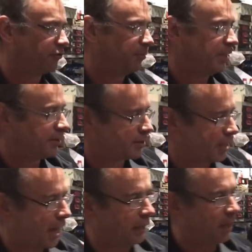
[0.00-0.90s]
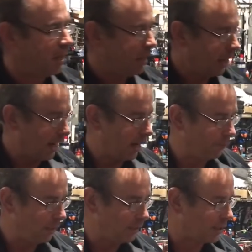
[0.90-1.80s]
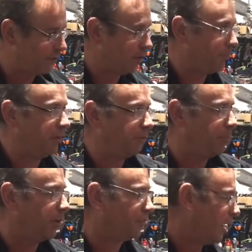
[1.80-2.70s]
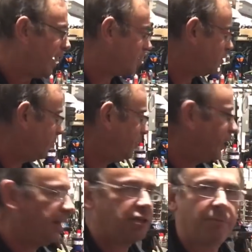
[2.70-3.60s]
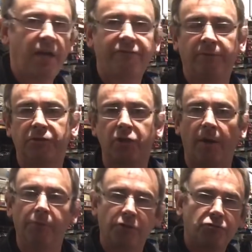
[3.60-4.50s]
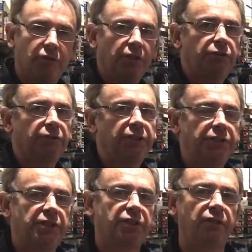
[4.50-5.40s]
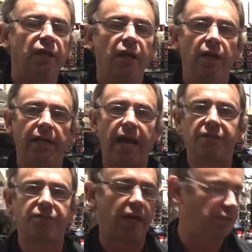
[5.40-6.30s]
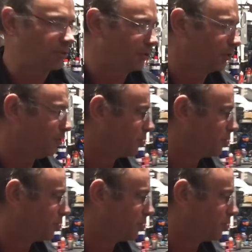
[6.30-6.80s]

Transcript: from interstate um, he's given a bit of a birthday outside, but the engine bay from the top looks really good condition. He asked us to do